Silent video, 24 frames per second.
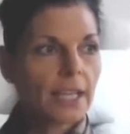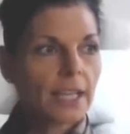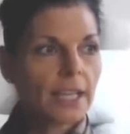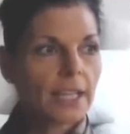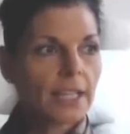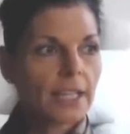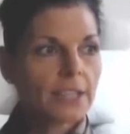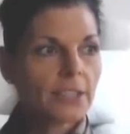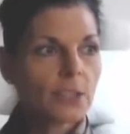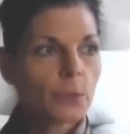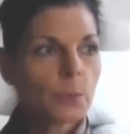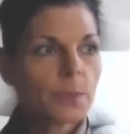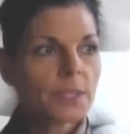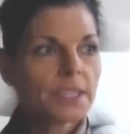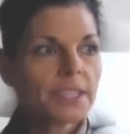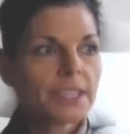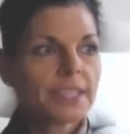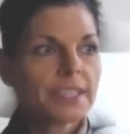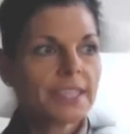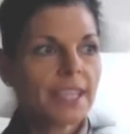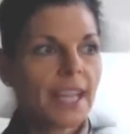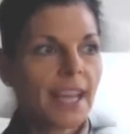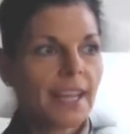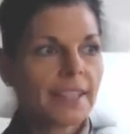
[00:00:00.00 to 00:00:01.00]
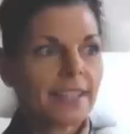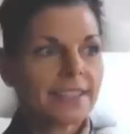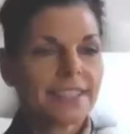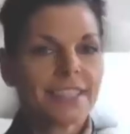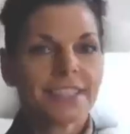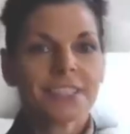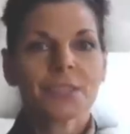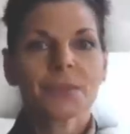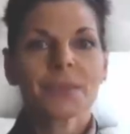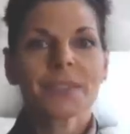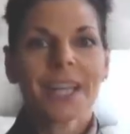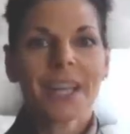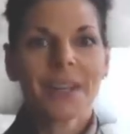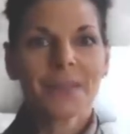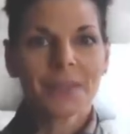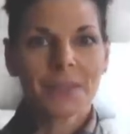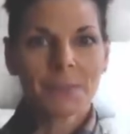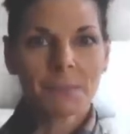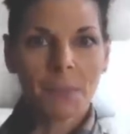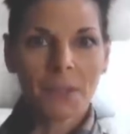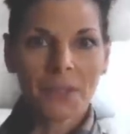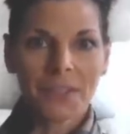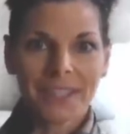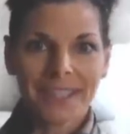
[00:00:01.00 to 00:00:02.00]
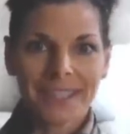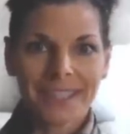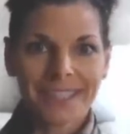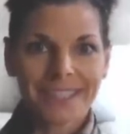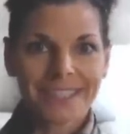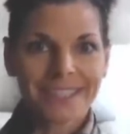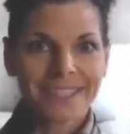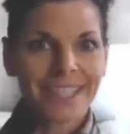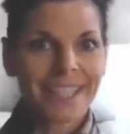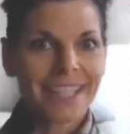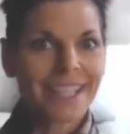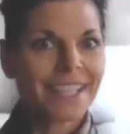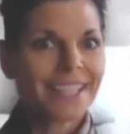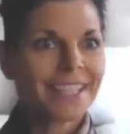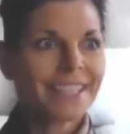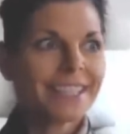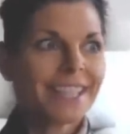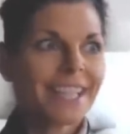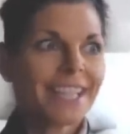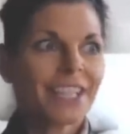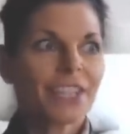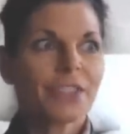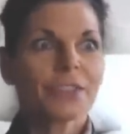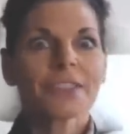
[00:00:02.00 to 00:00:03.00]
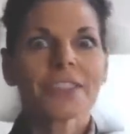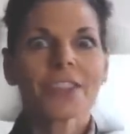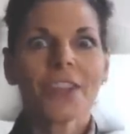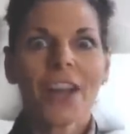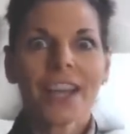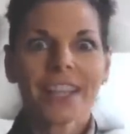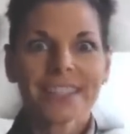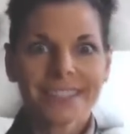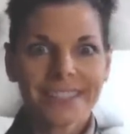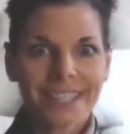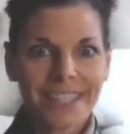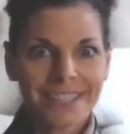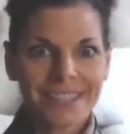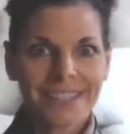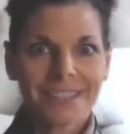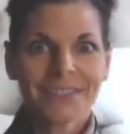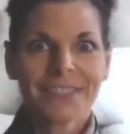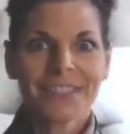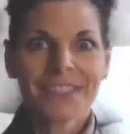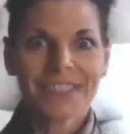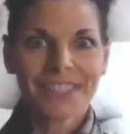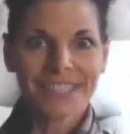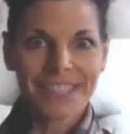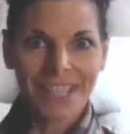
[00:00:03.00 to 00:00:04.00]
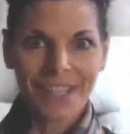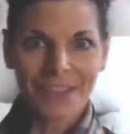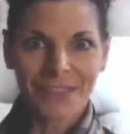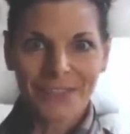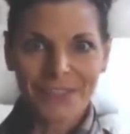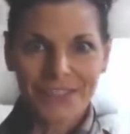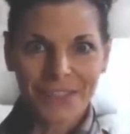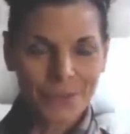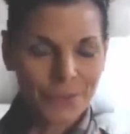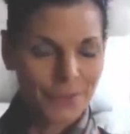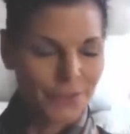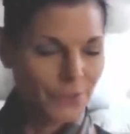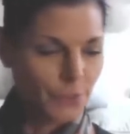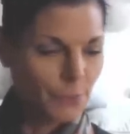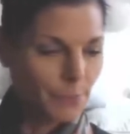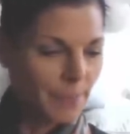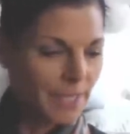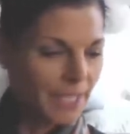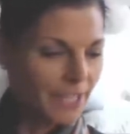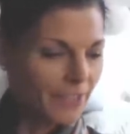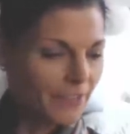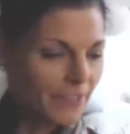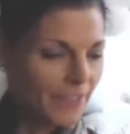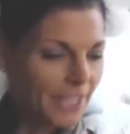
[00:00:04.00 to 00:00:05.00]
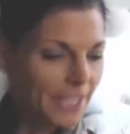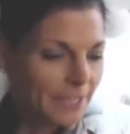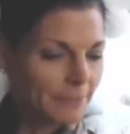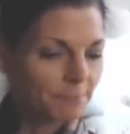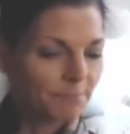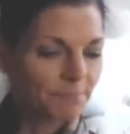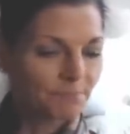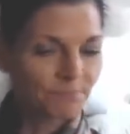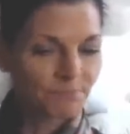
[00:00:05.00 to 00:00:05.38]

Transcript: there was a sadness when I was pulling this, like you've lost sense of yourself, so to speak, right?